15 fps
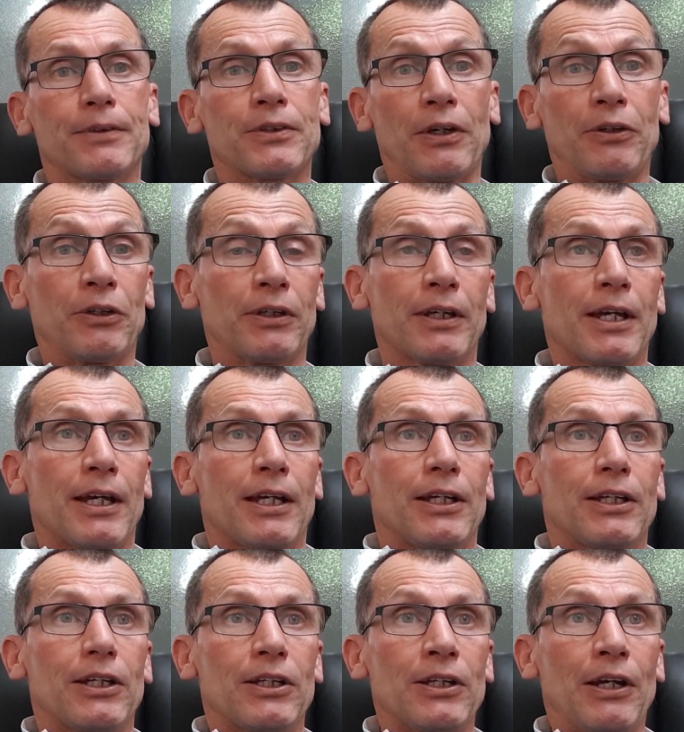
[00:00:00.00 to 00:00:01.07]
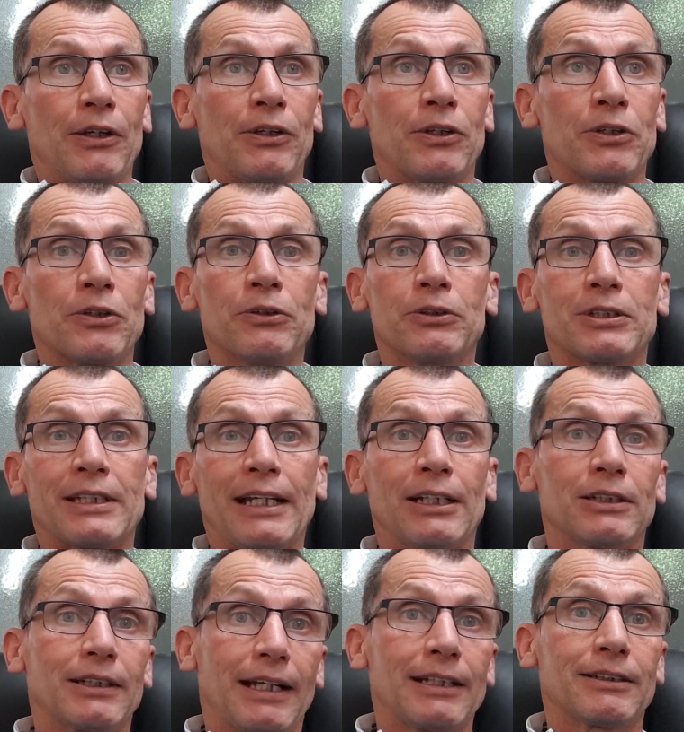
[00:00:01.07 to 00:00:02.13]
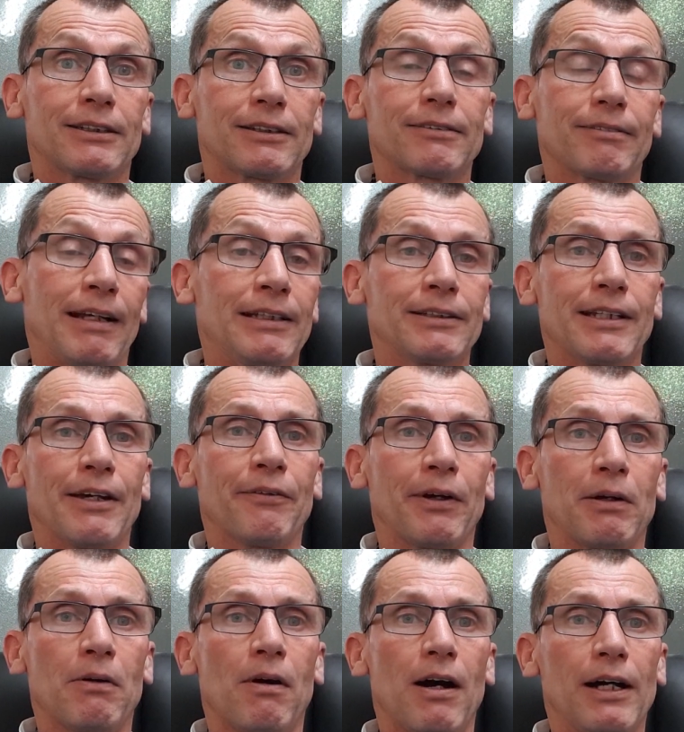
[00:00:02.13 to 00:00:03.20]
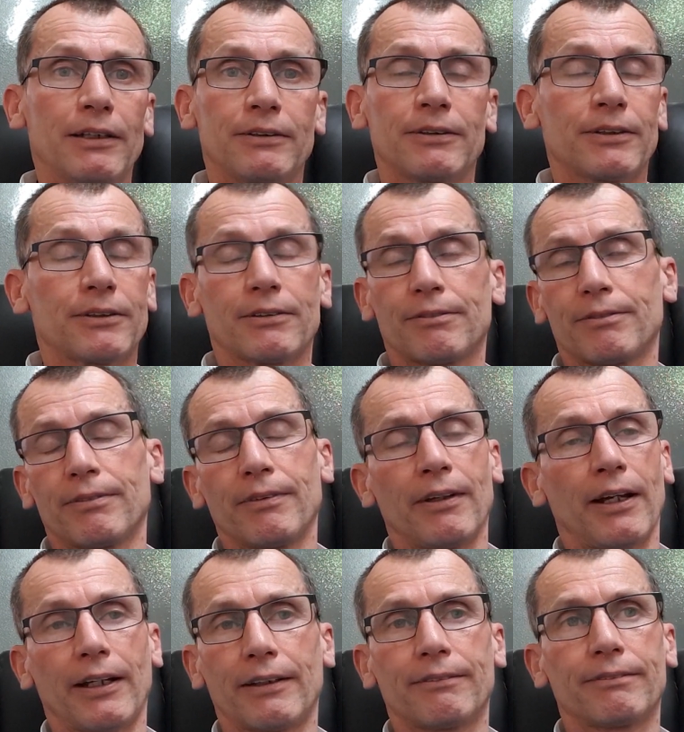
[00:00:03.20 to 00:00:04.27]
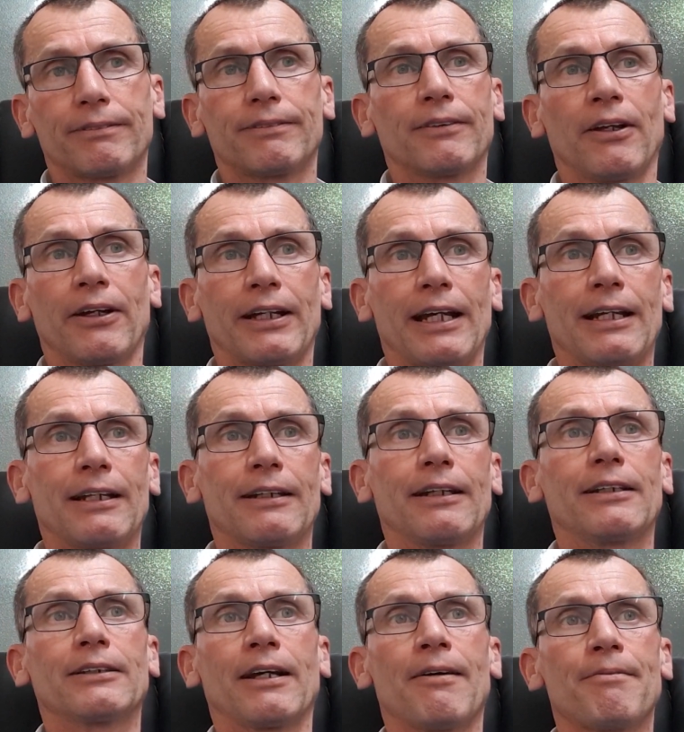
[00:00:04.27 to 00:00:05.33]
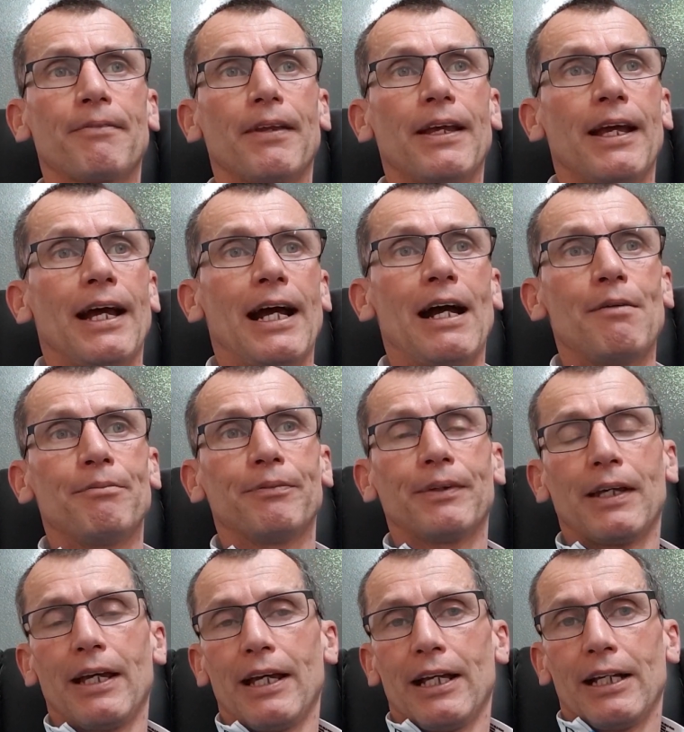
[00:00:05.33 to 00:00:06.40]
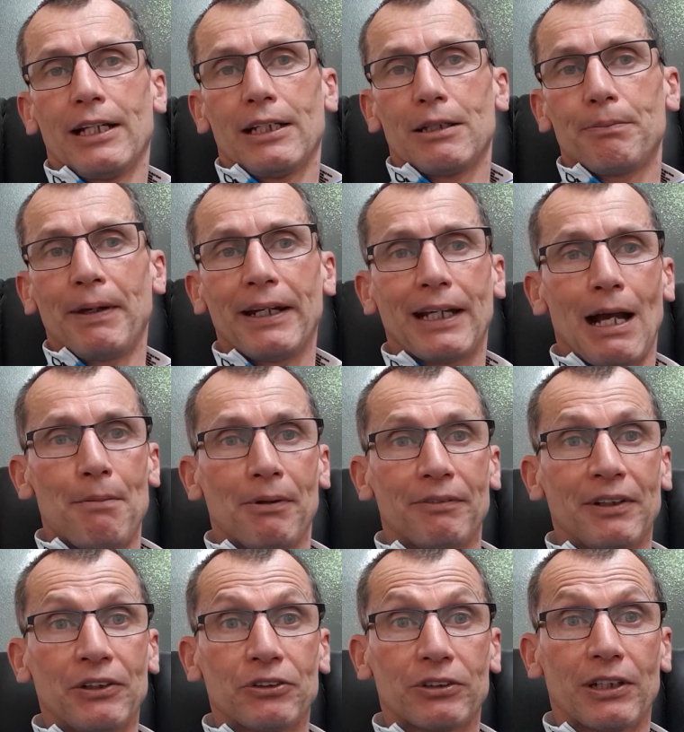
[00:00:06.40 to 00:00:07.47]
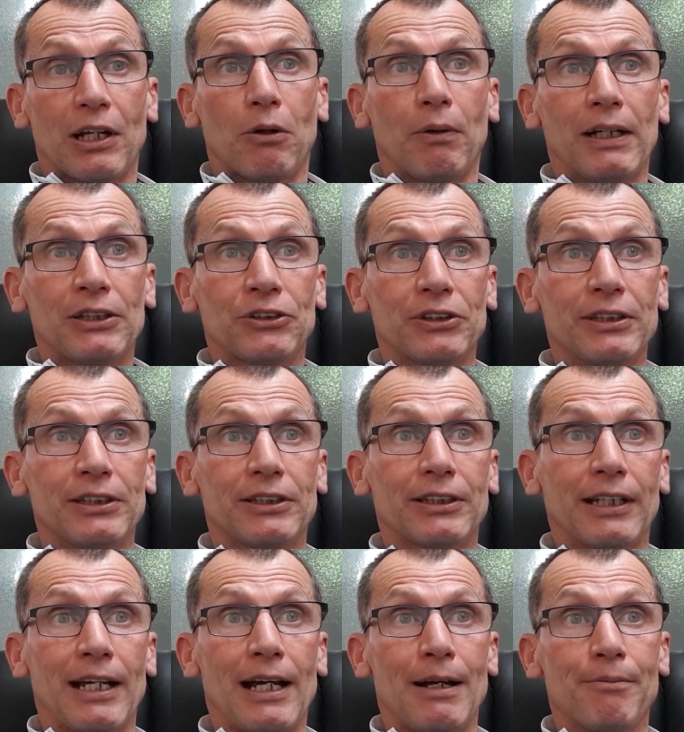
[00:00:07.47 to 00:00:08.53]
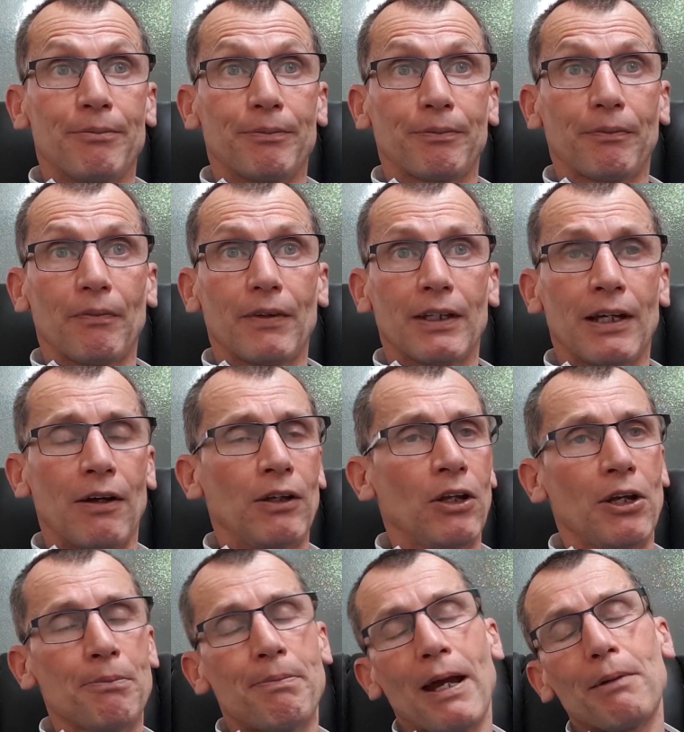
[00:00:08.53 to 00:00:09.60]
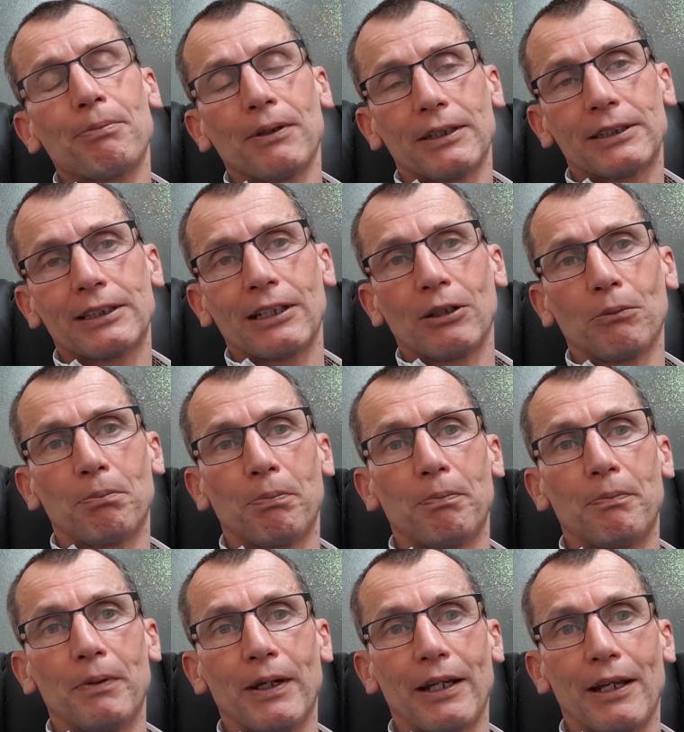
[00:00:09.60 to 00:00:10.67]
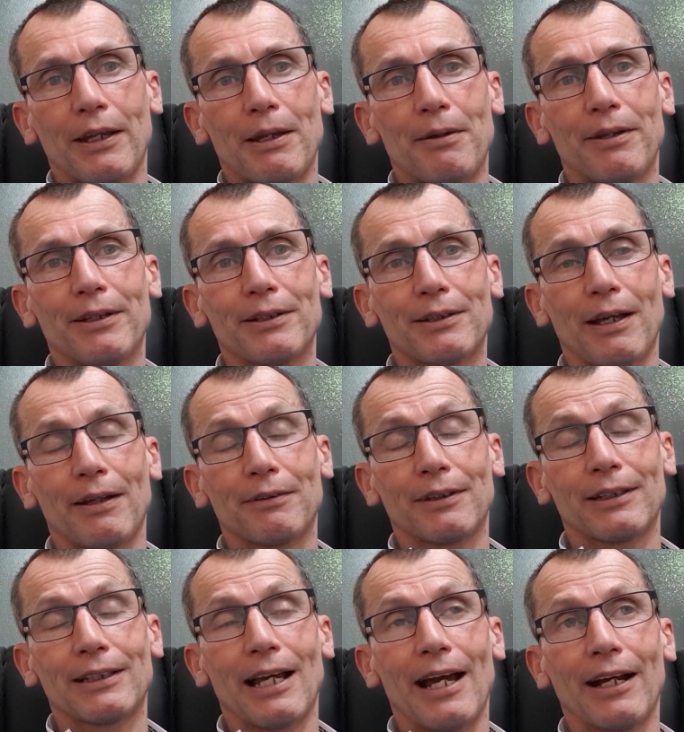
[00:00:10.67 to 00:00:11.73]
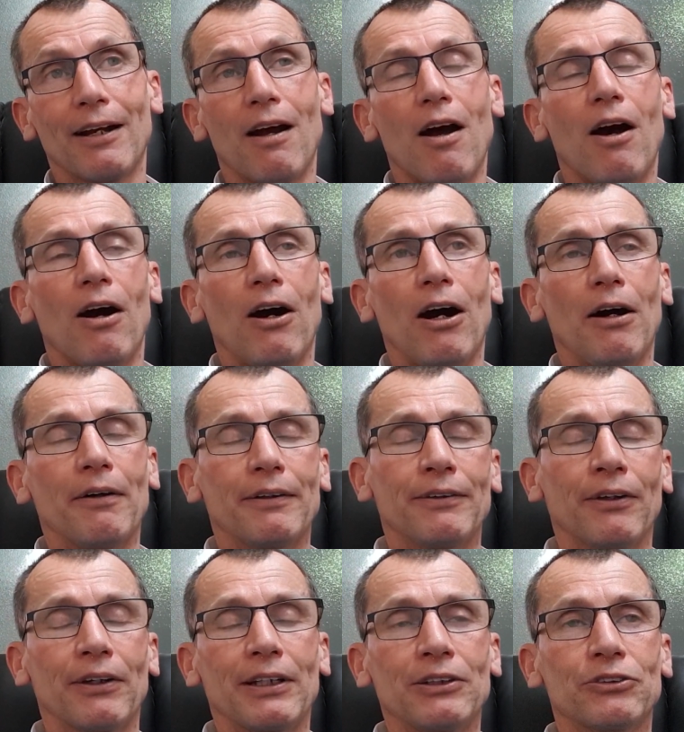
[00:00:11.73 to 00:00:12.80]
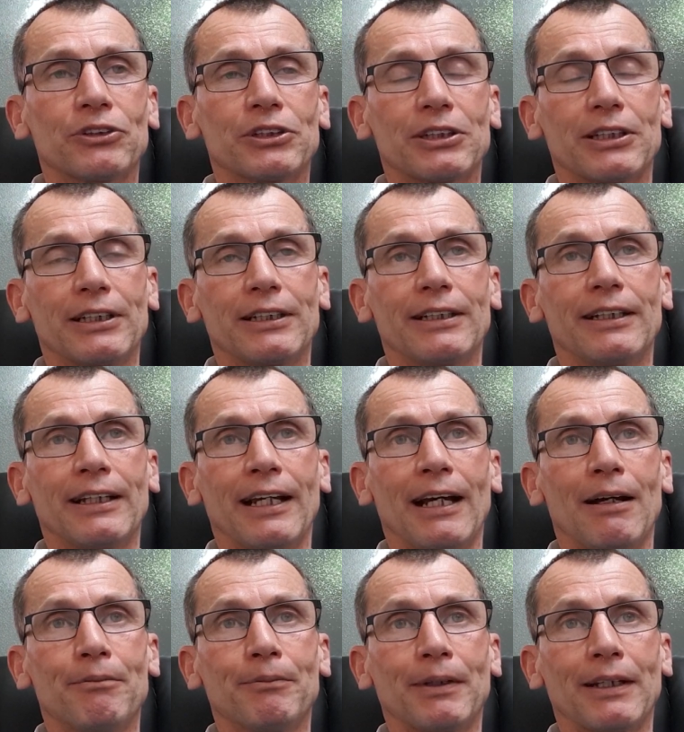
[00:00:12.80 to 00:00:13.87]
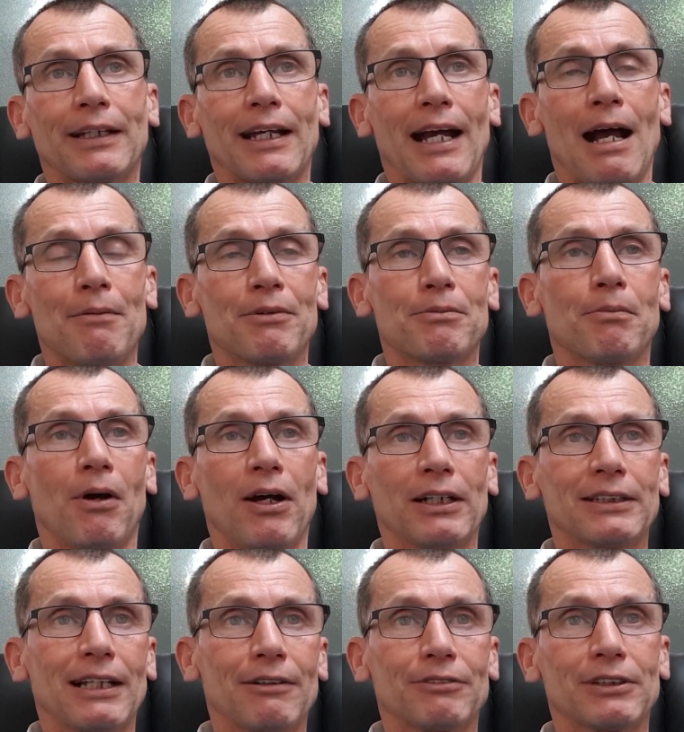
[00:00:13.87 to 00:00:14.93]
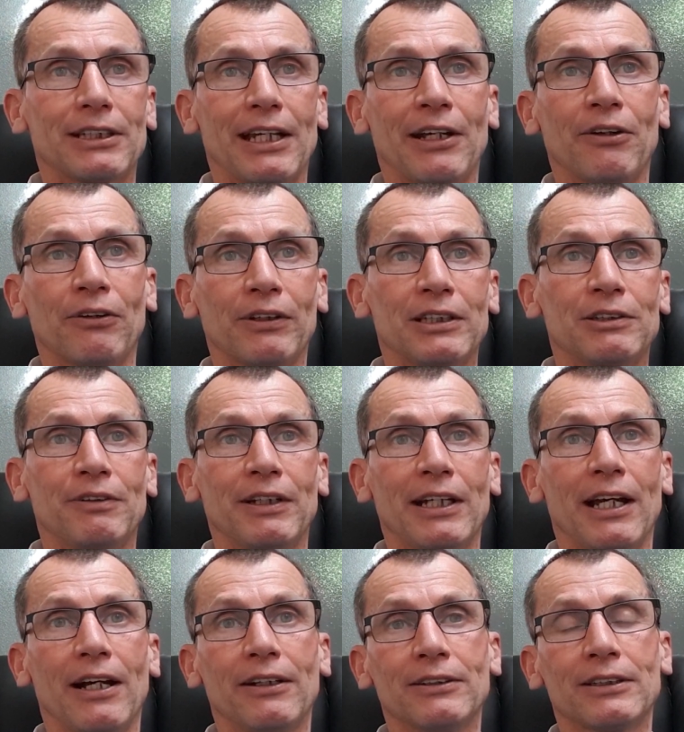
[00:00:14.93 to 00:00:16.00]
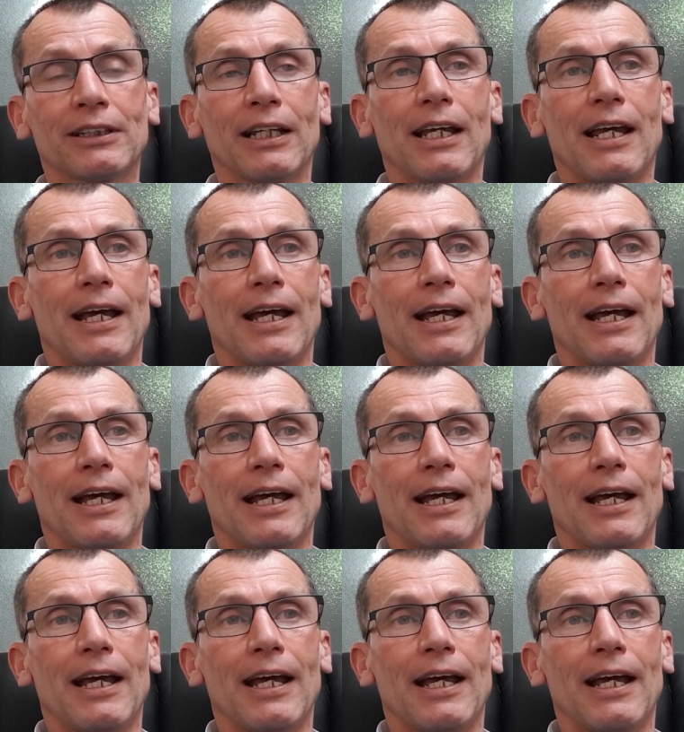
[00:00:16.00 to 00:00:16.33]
so you use things as they're required, just like anything. So been a couple of interesting questions. A lot of people are still they're saying, oh, I'm not interested in carbon bikes after seeing all these videos.